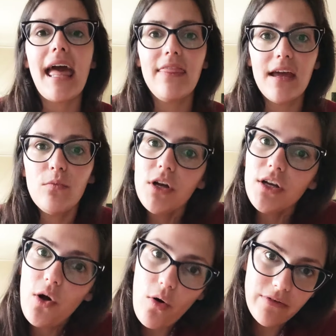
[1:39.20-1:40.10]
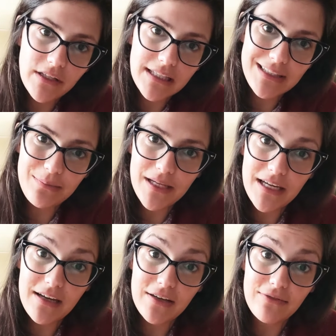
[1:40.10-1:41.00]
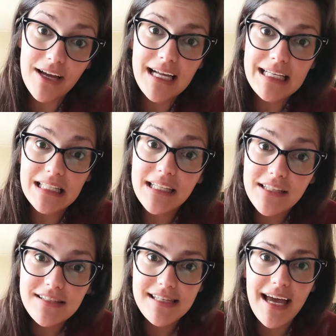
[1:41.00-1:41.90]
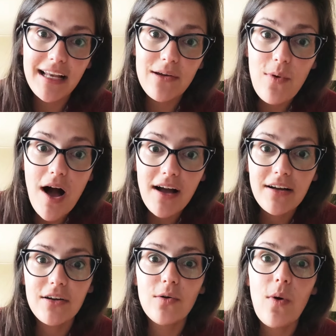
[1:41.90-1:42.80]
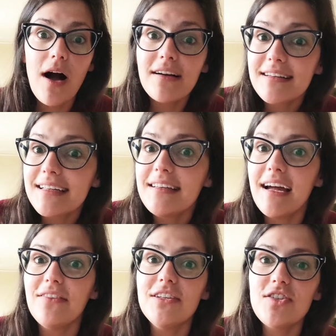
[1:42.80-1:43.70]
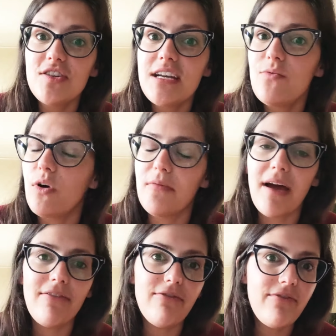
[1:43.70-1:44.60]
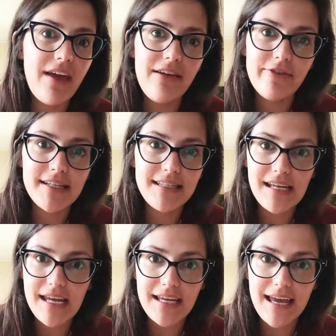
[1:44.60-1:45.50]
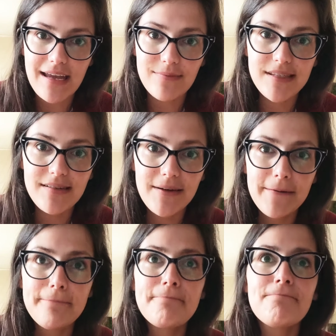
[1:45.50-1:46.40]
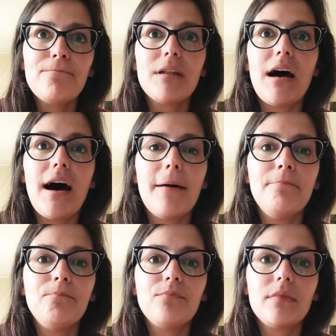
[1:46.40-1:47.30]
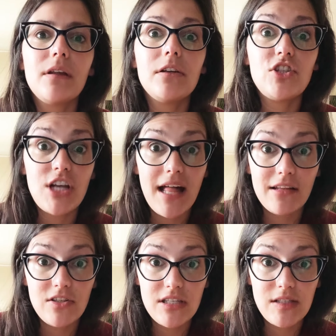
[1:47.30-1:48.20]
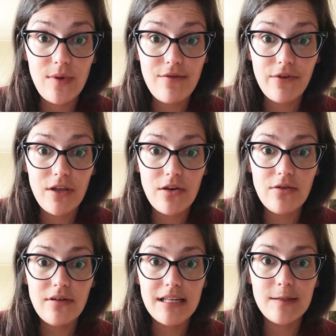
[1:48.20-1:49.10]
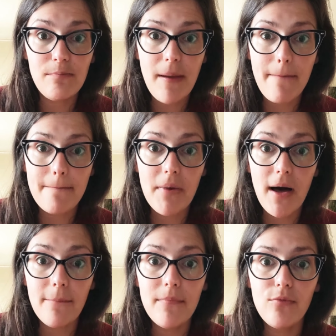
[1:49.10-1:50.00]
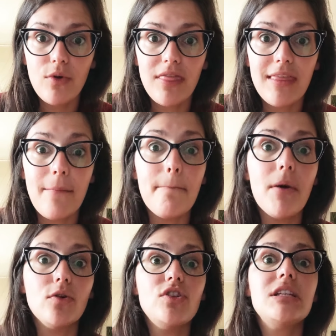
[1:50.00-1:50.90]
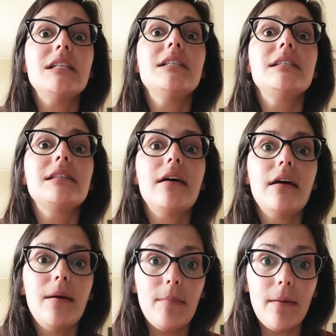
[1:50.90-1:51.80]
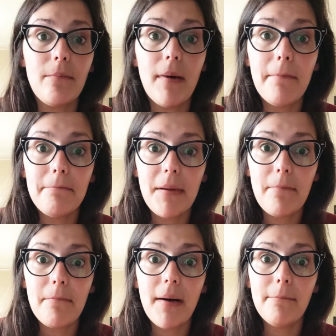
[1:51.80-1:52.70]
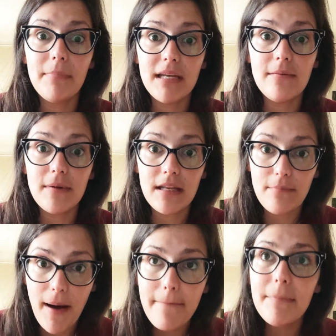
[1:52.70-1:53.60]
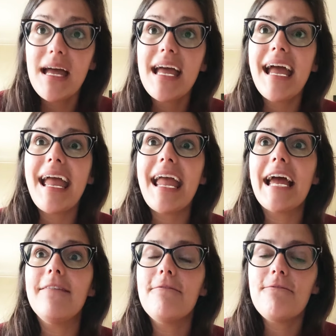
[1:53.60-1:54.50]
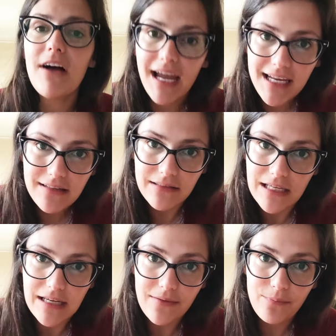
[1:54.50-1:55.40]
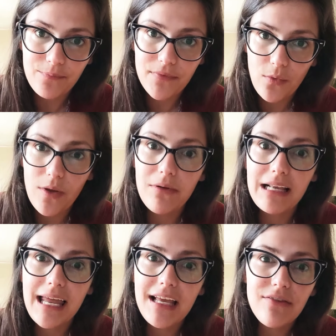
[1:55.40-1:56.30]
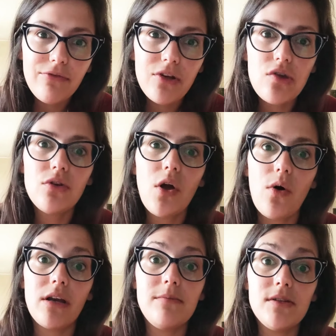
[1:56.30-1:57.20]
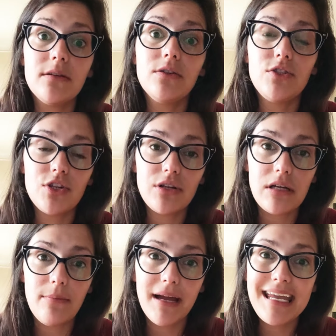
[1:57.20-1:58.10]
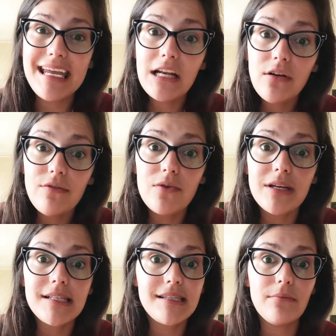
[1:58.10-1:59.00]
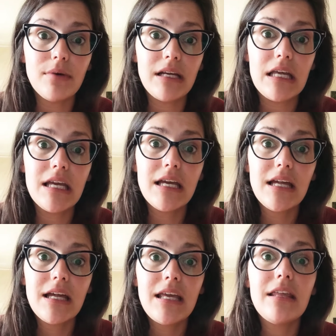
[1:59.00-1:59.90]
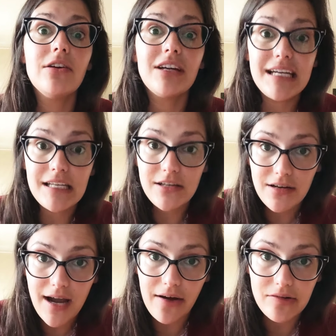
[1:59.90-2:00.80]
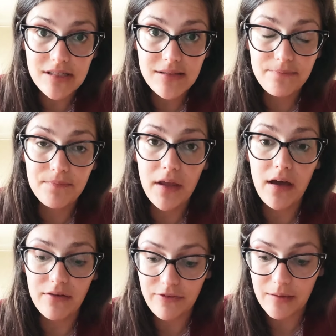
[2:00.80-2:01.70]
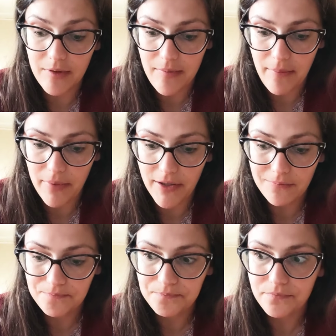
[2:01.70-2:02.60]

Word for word: And then we're going to go over a little bit of Little Sally Walker walking down the street, one of my favorite singing games. Um, challenge this week for you is Bim Bum with the motions. Bim Bum, Bim Bum, Biddy Biddy Bum. And finally, we would like for you to go on a musical journey by interviewing somebody either in your house, a family member,